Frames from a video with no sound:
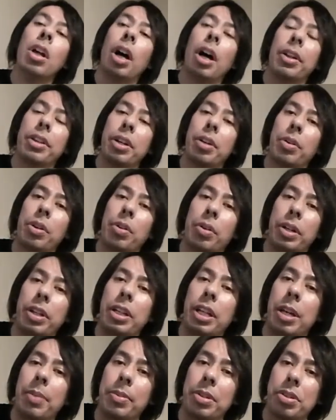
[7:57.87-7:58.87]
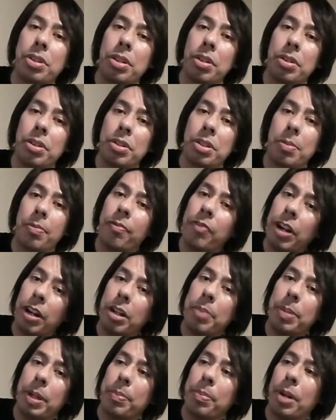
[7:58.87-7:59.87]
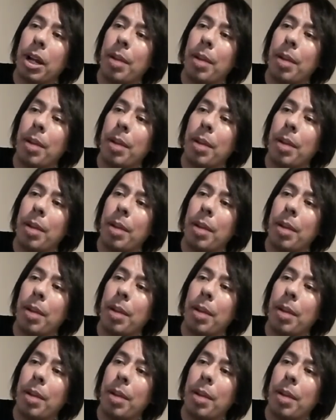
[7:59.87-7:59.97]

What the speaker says: Although, according to him, there's still some very big